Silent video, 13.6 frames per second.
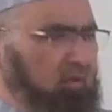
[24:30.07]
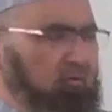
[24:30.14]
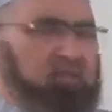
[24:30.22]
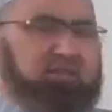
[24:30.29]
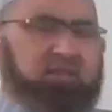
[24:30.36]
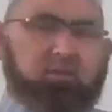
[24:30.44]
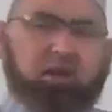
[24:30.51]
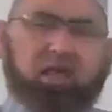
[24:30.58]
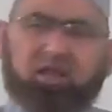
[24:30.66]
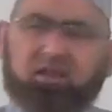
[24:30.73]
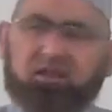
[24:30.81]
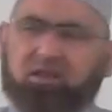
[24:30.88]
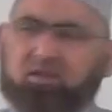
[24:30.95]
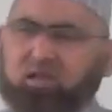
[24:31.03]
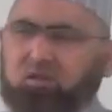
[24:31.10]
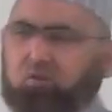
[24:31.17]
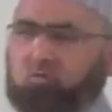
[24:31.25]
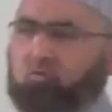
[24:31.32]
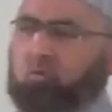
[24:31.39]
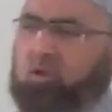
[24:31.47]
For example, I'll tell
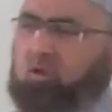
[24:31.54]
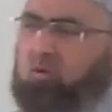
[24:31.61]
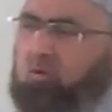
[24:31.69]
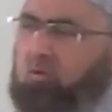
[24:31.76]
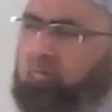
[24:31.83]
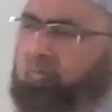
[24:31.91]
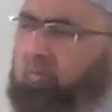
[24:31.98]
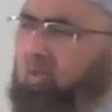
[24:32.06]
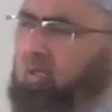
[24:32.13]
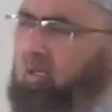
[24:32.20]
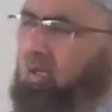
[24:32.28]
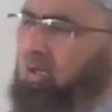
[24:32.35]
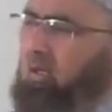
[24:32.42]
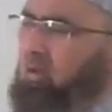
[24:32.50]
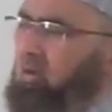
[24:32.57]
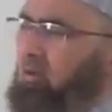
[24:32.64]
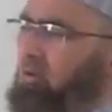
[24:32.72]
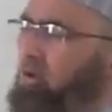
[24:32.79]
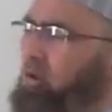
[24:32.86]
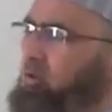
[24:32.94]
you, when you
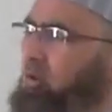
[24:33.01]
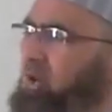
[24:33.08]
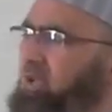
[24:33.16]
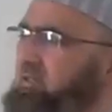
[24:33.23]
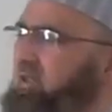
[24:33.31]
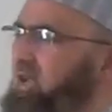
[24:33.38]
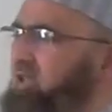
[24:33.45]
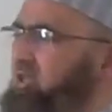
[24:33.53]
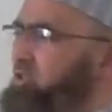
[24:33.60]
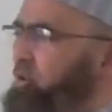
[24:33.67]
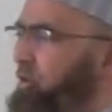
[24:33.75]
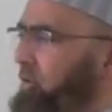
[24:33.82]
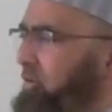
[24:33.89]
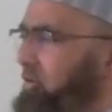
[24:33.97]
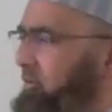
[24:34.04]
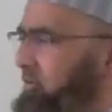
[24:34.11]
go to, let's say, any store